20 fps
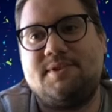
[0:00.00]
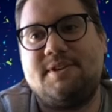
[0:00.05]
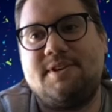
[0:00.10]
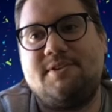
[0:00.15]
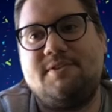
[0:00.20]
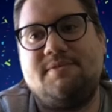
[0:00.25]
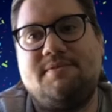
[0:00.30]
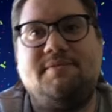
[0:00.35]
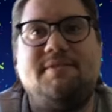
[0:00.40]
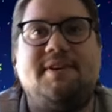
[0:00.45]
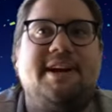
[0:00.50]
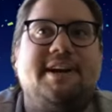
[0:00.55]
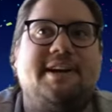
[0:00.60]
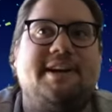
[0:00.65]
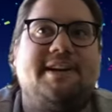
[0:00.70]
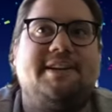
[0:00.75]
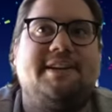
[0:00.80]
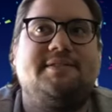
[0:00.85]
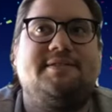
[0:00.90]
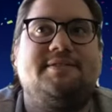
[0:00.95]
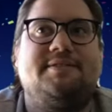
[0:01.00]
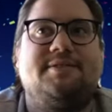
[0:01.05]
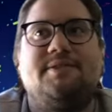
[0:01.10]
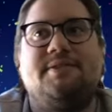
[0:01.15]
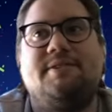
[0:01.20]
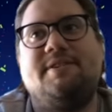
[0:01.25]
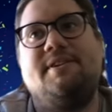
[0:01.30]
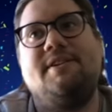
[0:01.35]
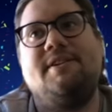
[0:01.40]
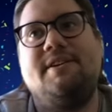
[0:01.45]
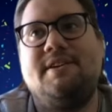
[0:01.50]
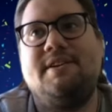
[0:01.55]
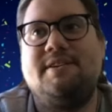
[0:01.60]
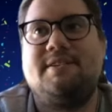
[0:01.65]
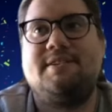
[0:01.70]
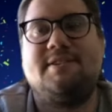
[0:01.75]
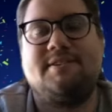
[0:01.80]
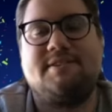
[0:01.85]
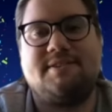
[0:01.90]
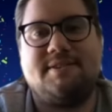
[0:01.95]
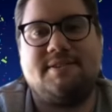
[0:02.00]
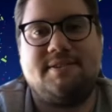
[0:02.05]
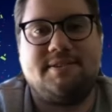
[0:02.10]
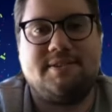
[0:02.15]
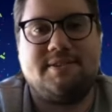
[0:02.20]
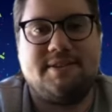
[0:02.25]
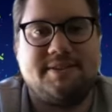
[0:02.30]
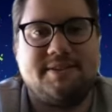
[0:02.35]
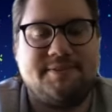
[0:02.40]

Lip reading: or finance or consulting.